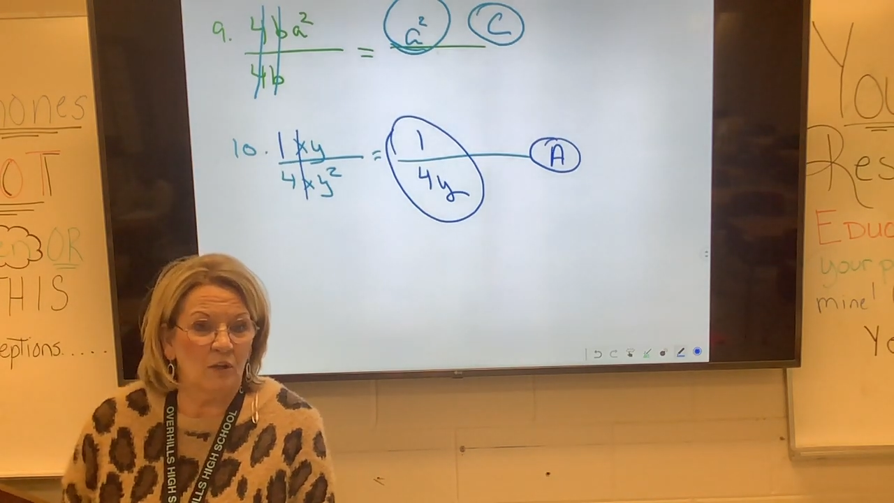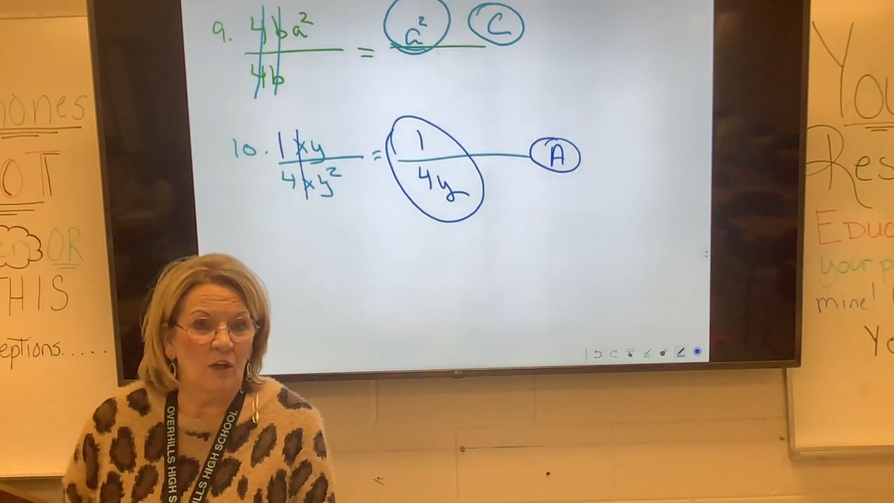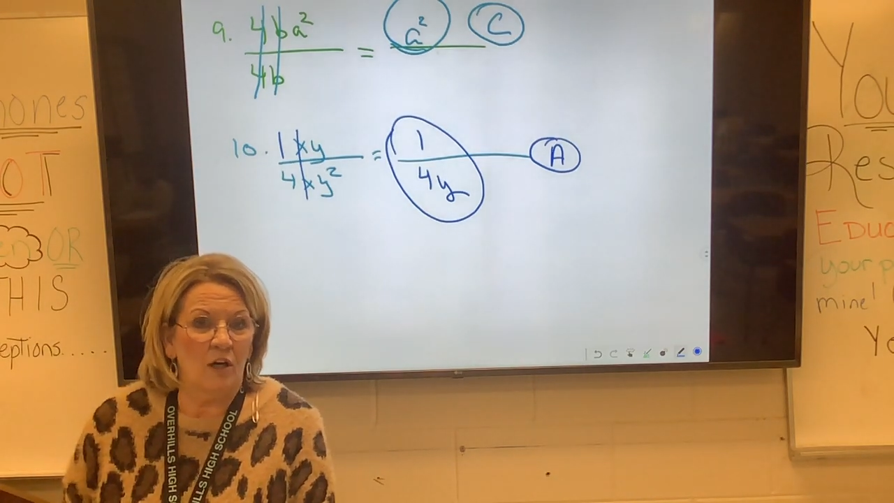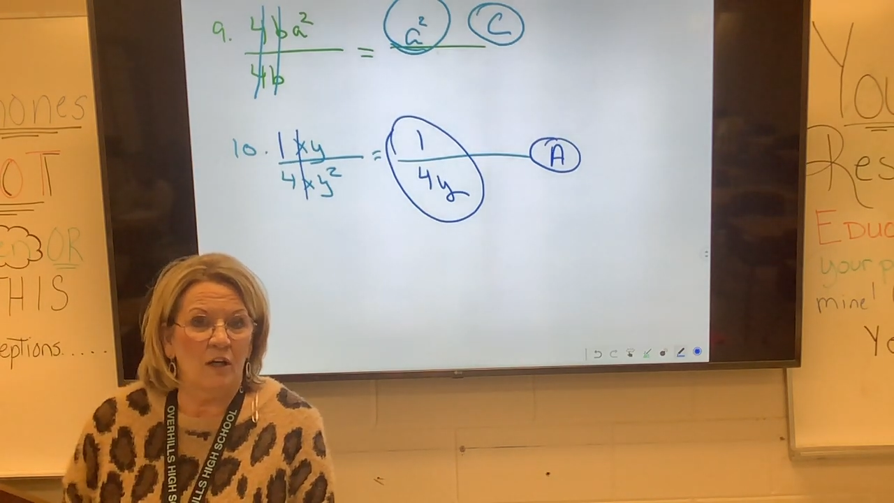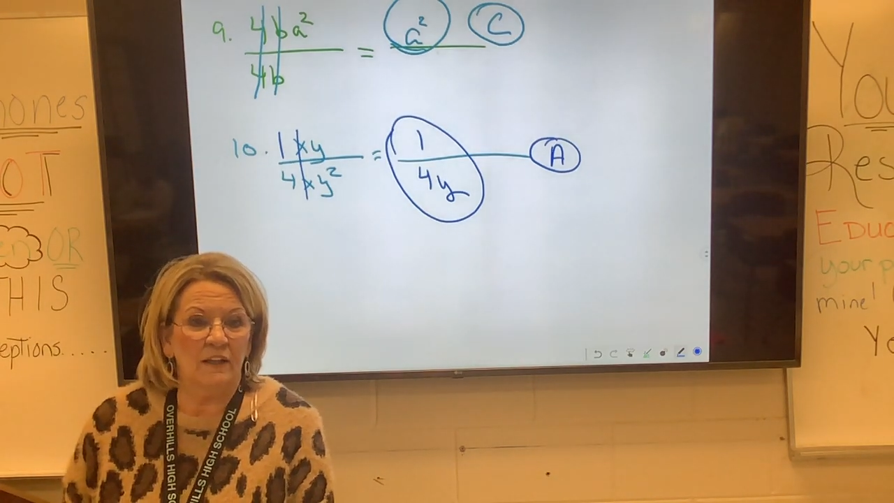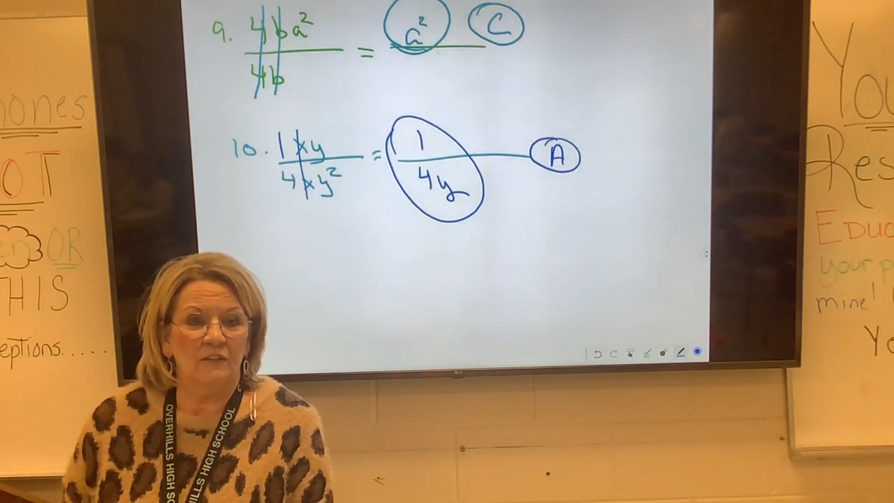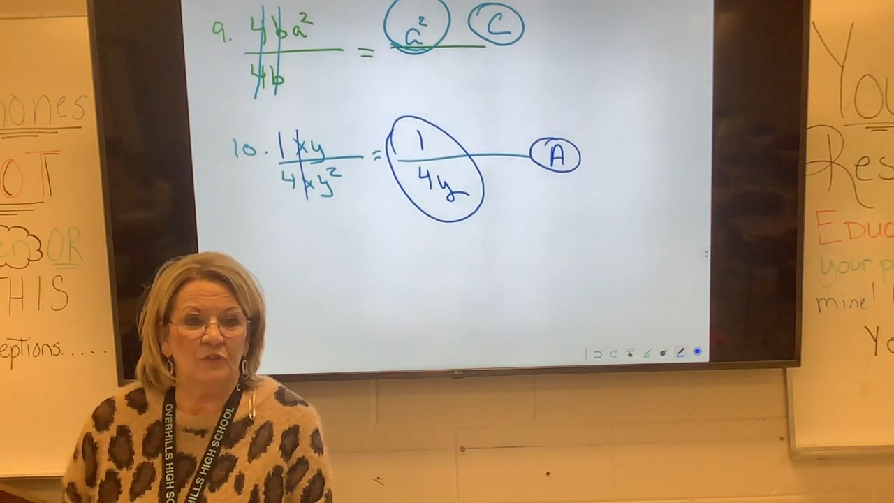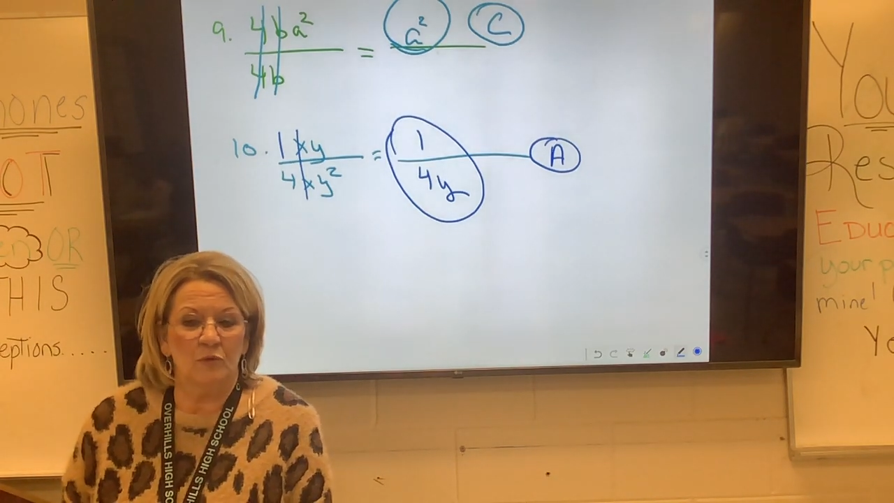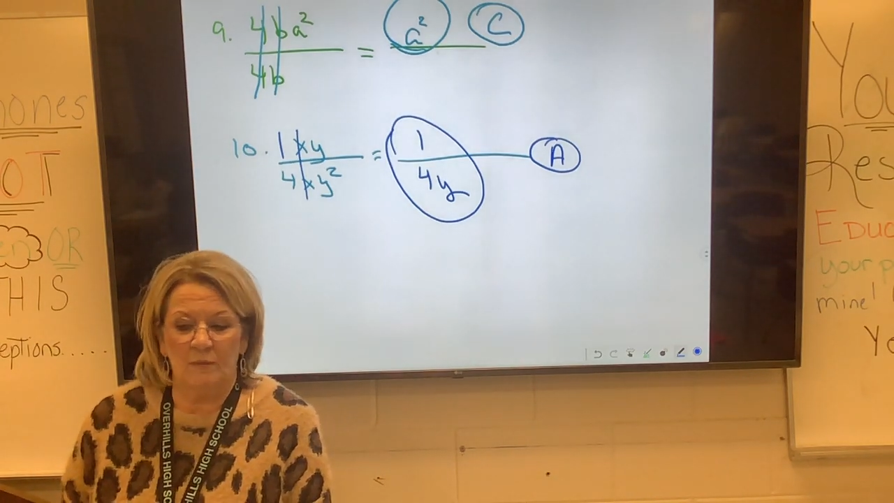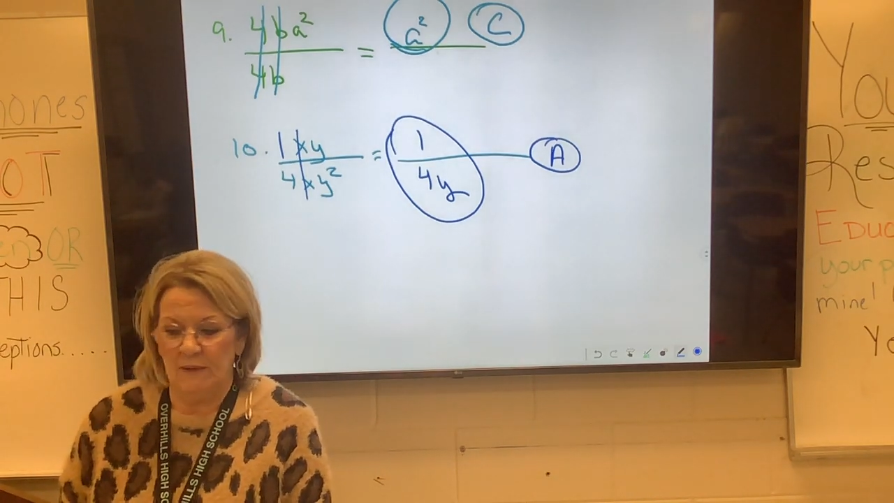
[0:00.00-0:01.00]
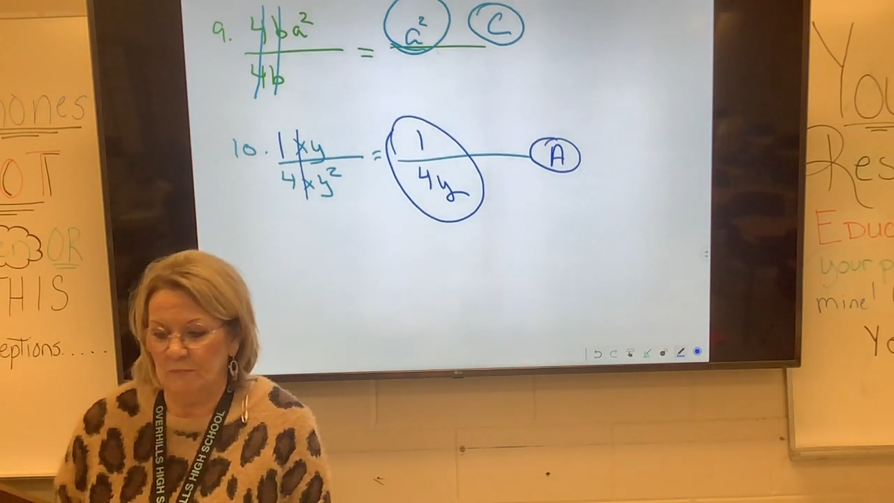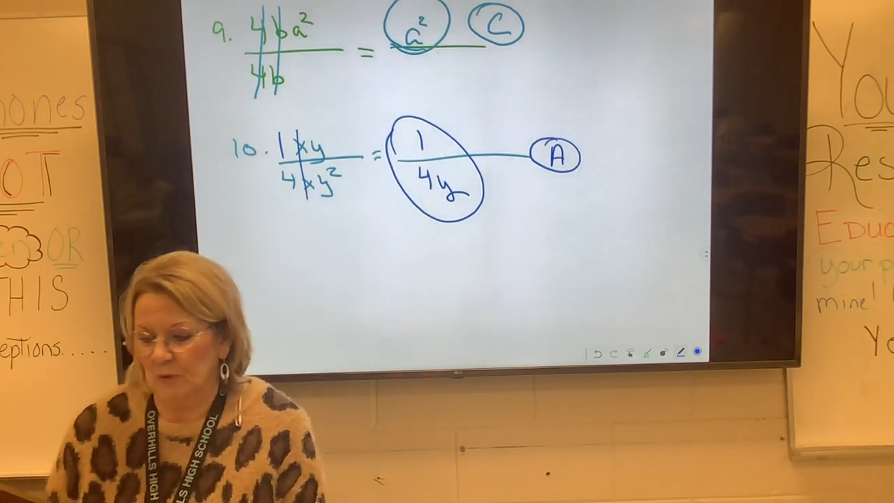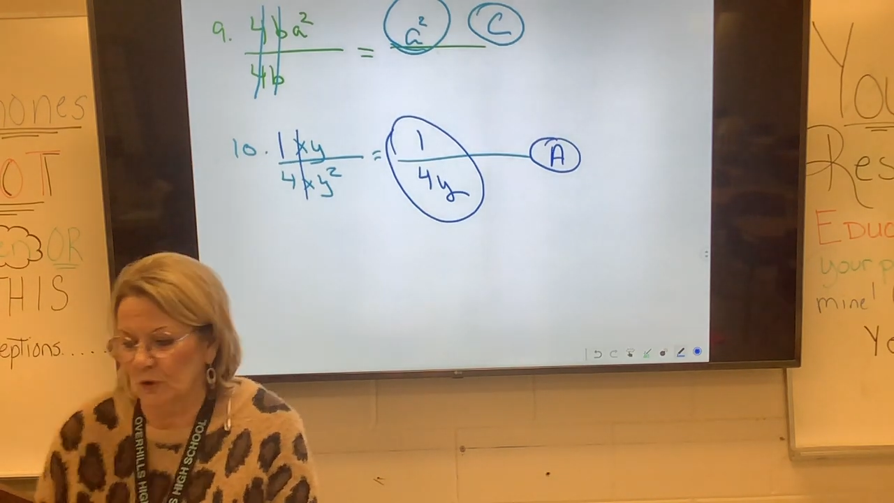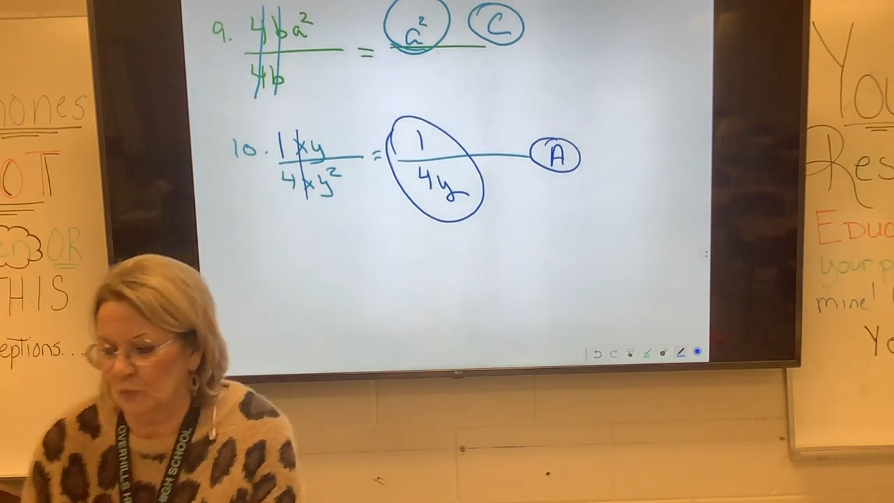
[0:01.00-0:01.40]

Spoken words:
law. And if you remember